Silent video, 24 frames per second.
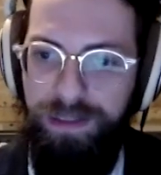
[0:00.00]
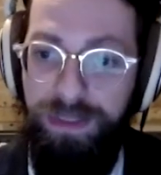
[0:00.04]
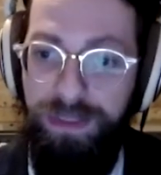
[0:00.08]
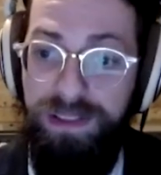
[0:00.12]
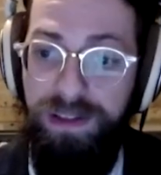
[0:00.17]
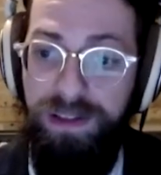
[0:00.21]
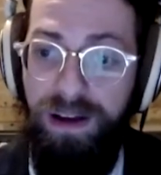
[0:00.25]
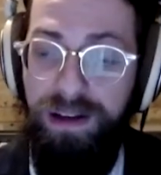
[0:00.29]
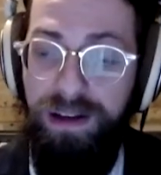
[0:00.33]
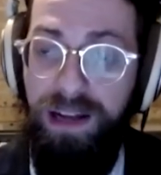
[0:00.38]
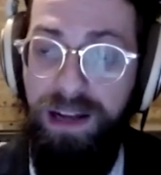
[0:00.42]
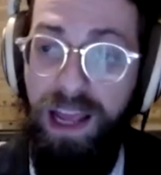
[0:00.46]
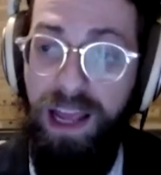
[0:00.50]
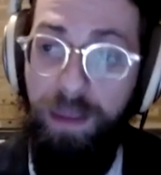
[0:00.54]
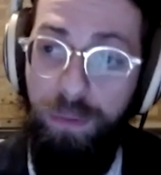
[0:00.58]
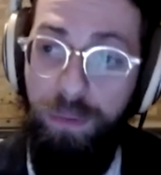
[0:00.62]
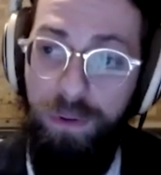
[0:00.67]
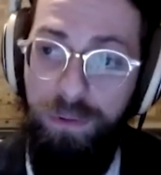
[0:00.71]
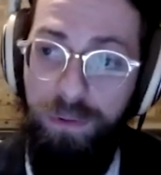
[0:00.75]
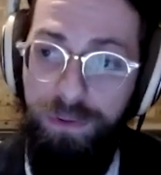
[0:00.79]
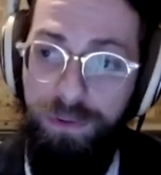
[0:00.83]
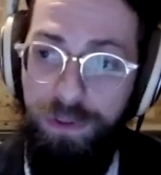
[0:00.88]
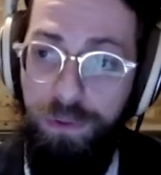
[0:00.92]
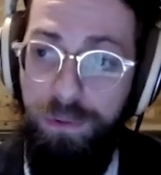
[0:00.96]
It's not
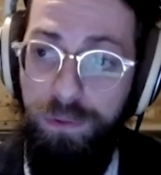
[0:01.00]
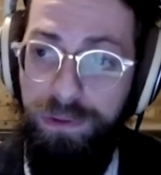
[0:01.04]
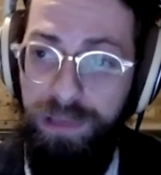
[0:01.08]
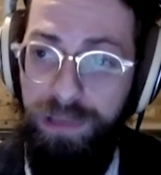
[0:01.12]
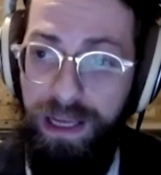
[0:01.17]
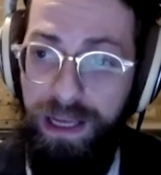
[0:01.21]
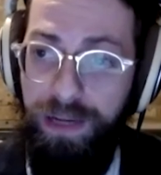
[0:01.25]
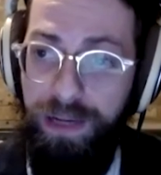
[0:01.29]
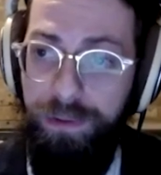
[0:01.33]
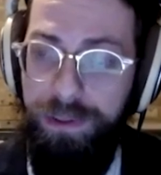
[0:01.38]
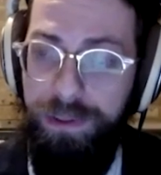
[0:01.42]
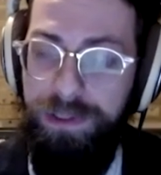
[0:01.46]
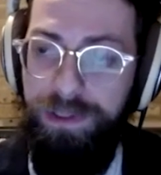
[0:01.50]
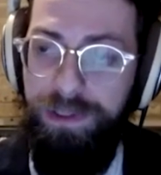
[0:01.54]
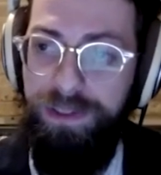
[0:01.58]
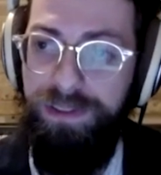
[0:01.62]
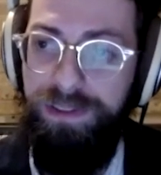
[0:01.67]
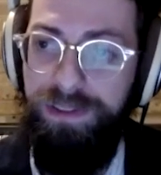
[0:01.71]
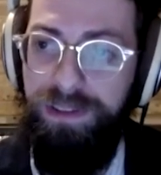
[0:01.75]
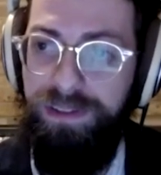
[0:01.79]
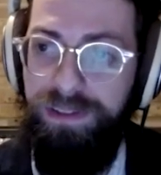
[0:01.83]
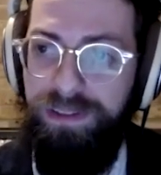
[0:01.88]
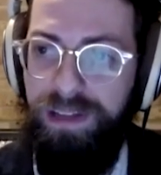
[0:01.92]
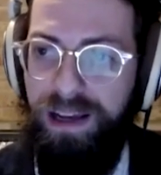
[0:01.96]
able to use language because it
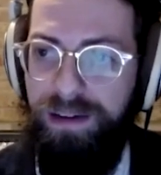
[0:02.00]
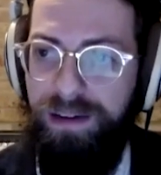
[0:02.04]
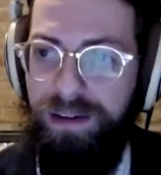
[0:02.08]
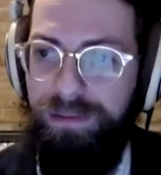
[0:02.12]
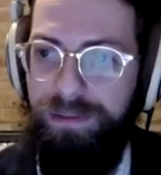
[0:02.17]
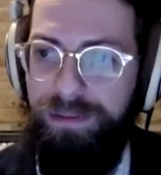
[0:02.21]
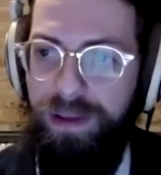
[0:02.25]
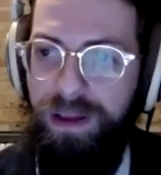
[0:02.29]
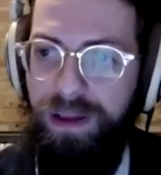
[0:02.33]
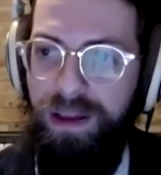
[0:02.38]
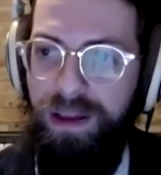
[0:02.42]
doesn't have